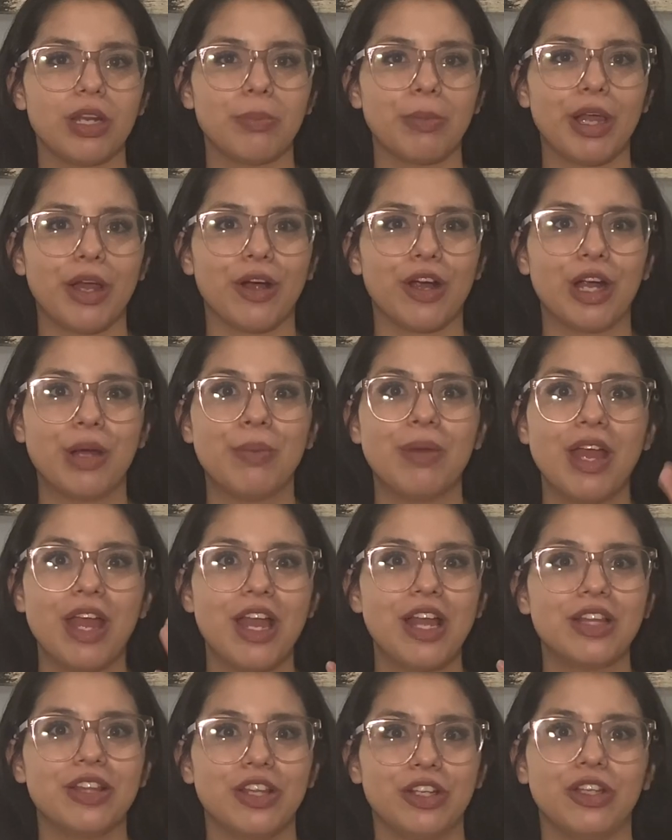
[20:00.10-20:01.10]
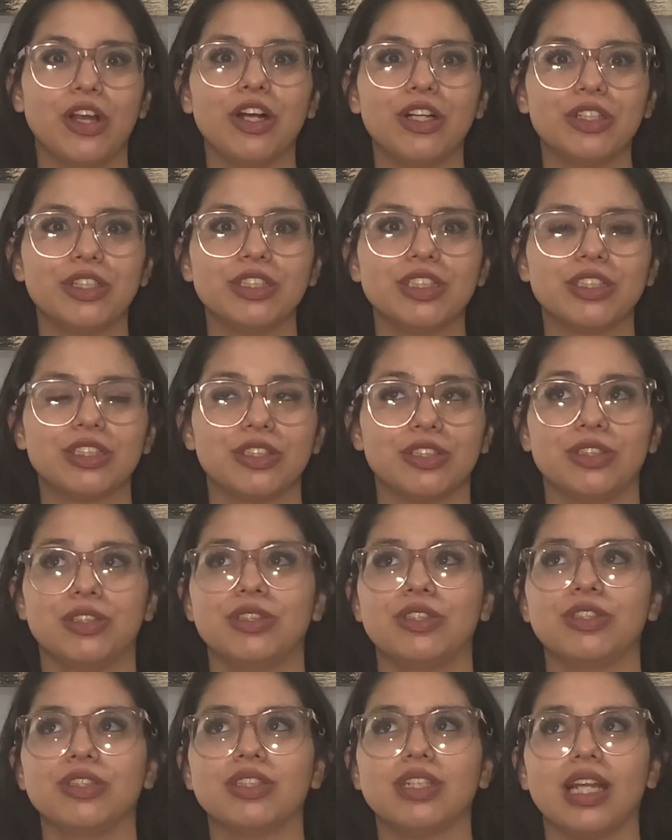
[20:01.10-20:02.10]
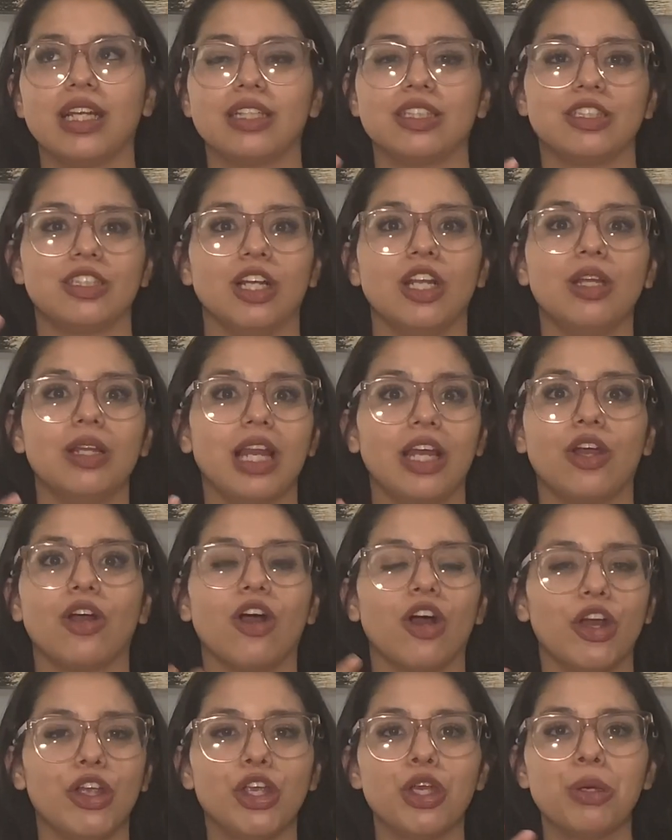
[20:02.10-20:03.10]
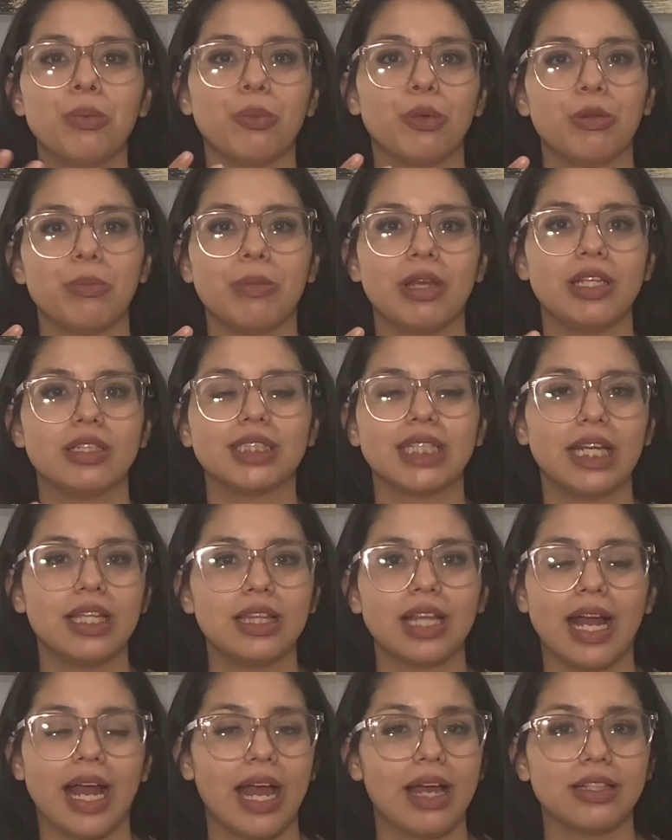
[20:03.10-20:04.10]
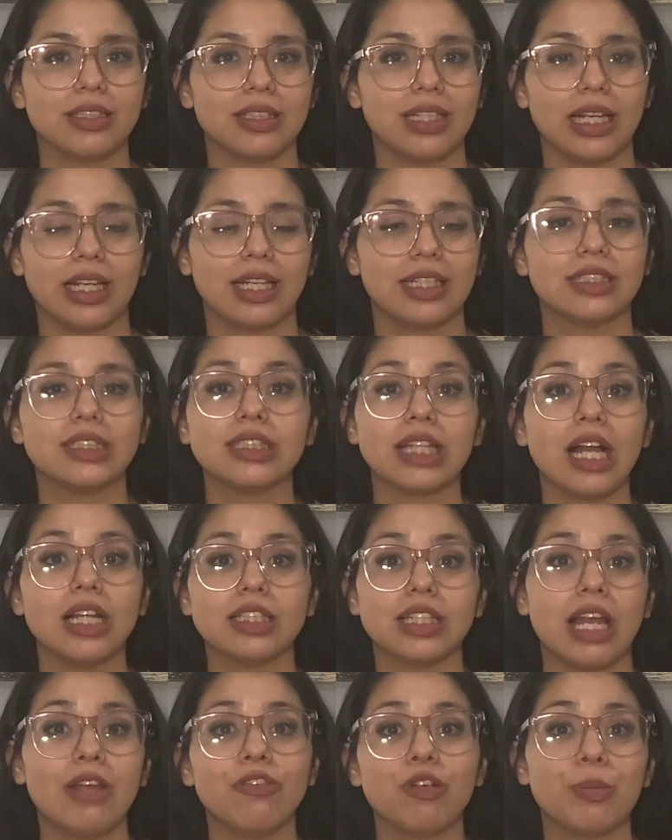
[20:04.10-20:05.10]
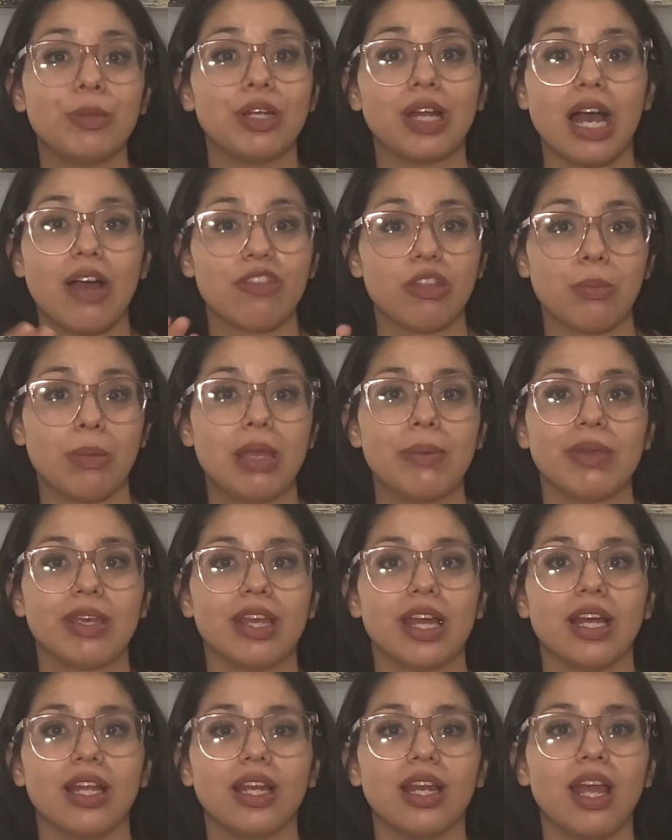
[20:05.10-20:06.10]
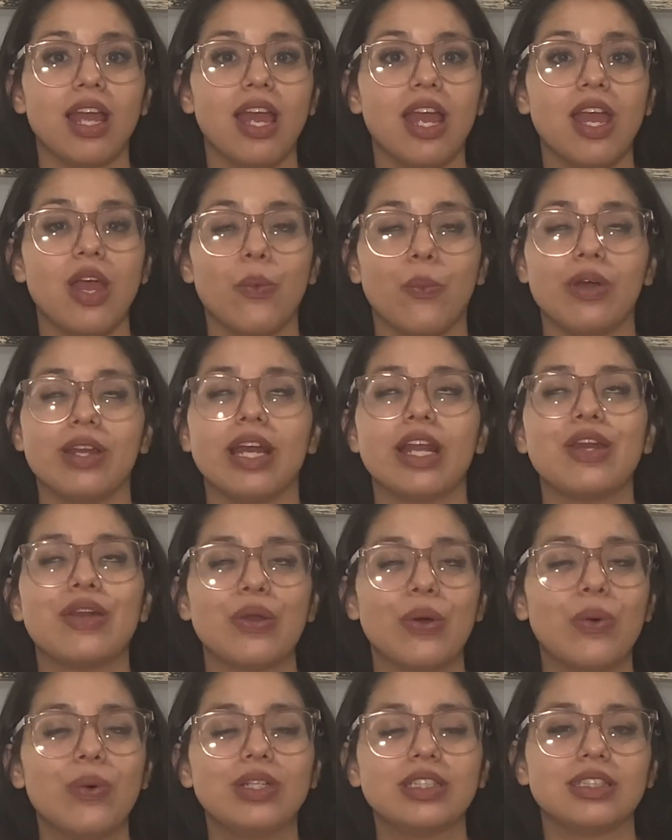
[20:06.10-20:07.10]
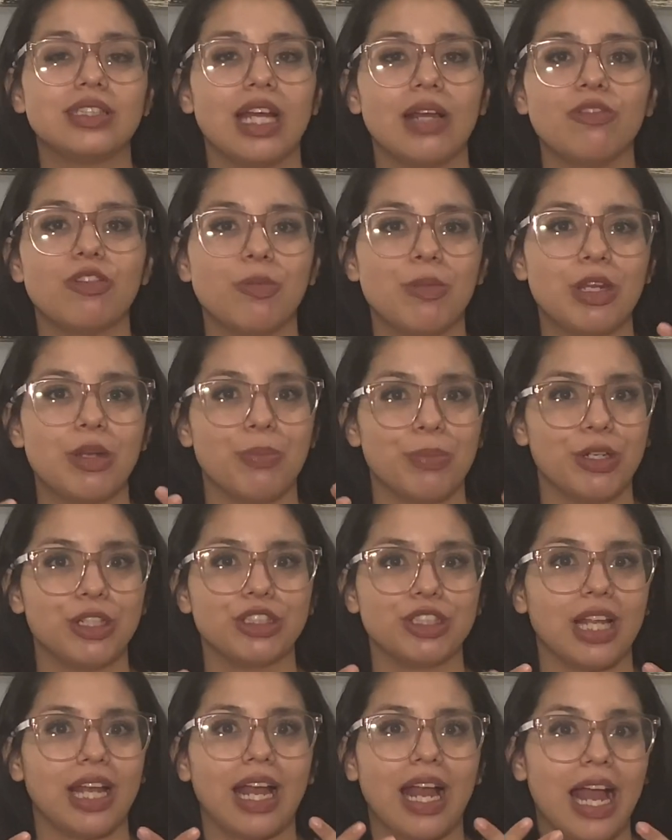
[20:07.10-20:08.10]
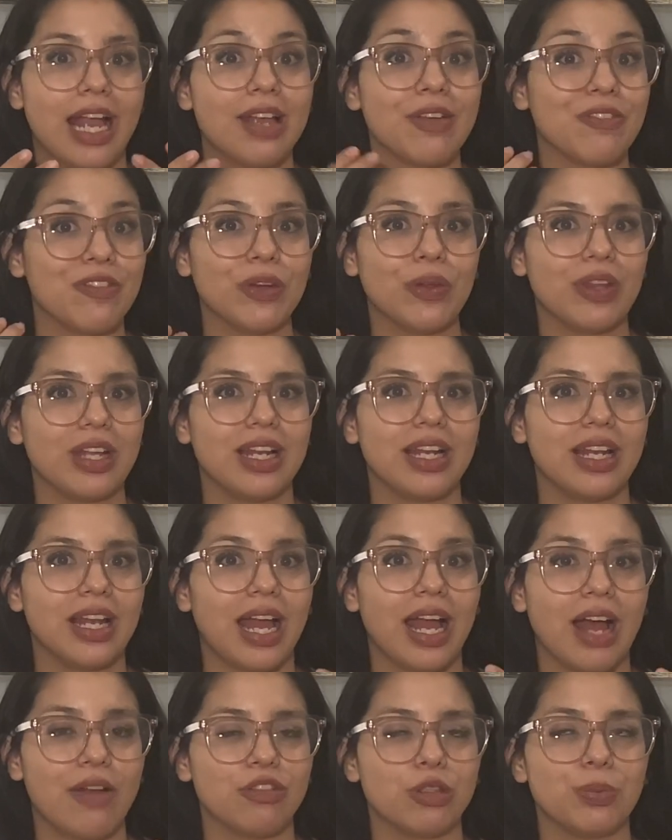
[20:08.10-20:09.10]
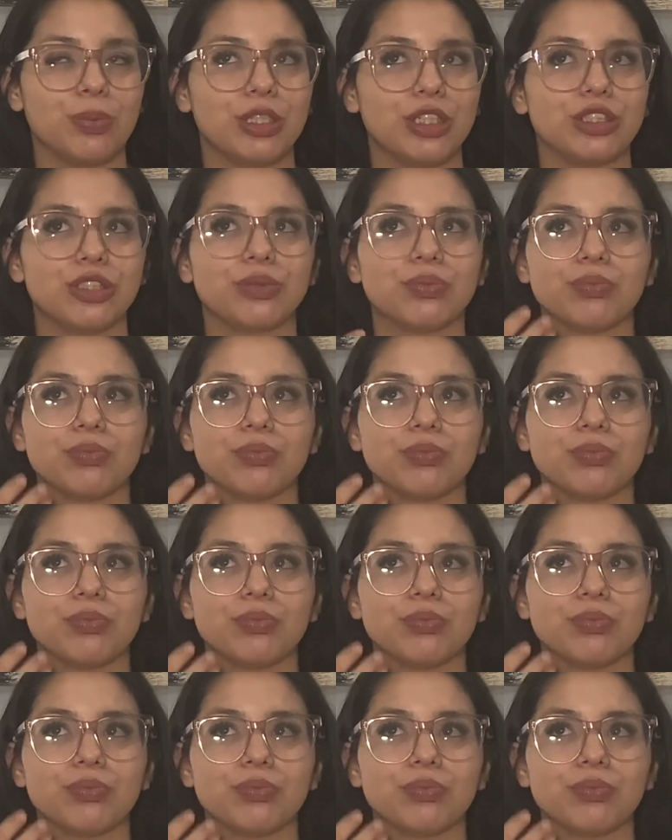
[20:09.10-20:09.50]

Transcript: my arm. The doctor's just like arguing with me, saying that it's not time for me to have the baby yet. when I know it's time for me to push. Like I can feel that I have to push,